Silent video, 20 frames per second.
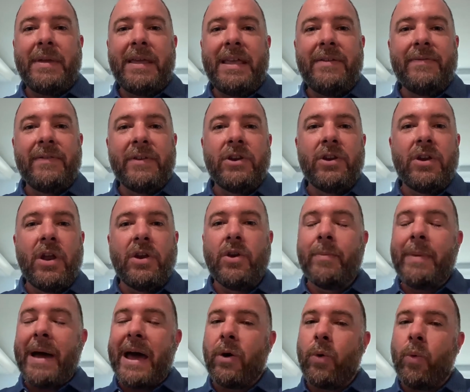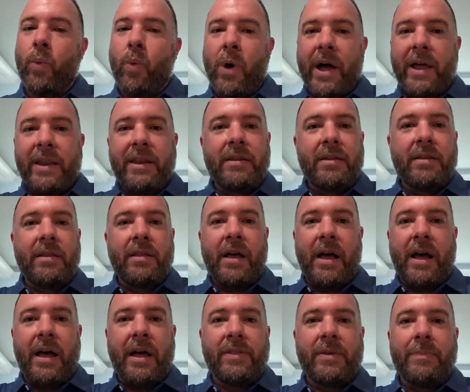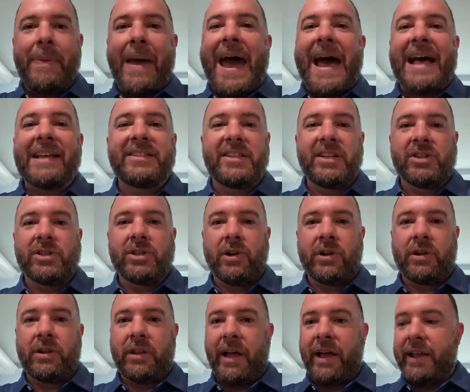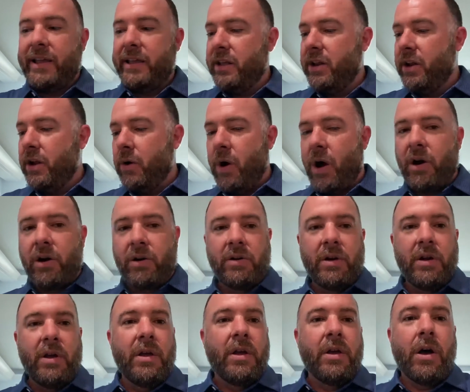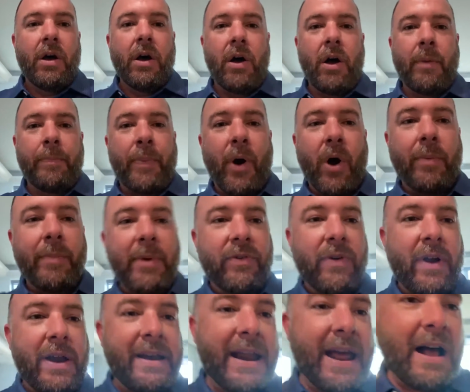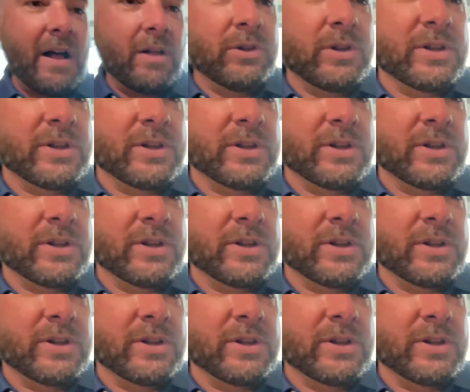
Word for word: even no matter what the past has looked like. You know, our apartment right now